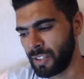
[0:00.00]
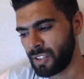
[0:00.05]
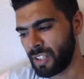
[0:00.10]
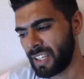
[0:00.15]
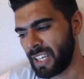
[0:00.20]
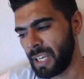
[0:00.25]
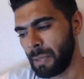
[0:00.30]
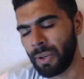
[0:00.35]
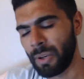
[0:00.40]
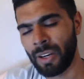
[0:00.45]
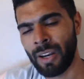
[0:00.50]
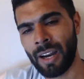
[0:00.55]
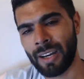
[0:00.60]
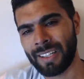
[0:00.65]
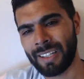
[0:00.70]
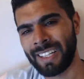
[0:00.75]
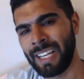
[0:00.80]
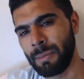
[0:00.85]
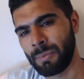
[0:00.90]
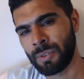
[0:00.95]
So keep it
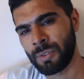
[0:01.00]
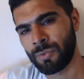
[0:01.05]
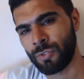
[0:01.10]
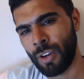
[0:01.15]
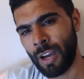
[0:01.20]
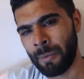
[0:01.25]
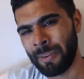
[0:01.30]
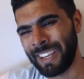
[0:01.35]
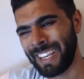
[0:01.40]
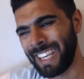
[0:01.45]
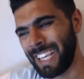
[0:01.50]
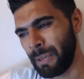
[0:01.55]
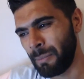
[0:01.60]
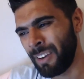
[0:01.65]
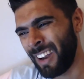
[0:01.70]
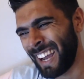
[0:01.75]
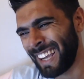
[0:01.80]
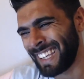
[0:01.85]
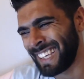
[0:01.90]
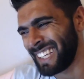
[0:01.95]
locked, keep subscribing, keep
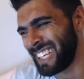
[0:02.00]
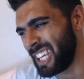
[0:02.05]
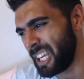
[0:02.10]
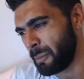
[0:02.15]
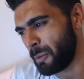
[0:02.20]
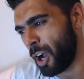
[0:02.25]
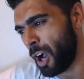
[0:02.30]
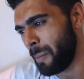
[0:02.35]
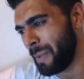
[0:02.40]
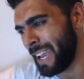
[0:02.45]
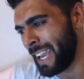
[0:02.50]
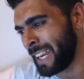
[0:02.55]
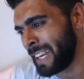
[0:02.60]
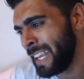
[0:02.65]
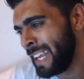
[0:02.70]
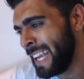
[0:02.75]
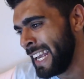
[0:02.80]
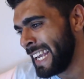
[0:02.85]
liking, keep commenting.